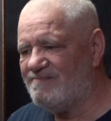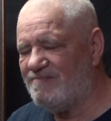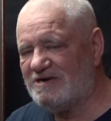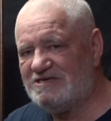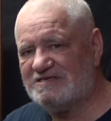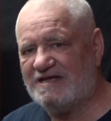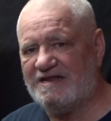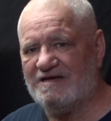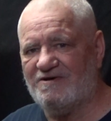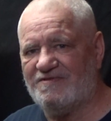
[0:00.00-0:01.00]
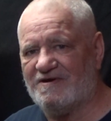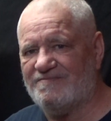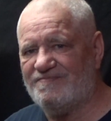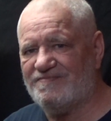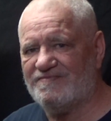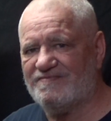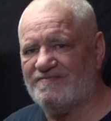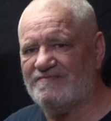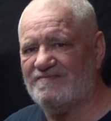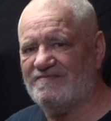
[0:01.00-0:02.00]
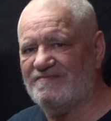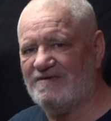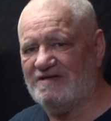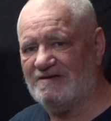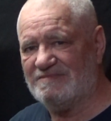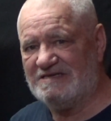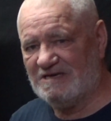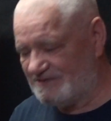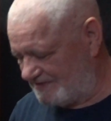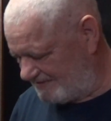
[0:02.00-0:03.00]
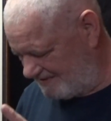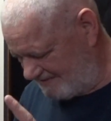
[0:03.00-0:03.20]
but just getting out there, I am guilty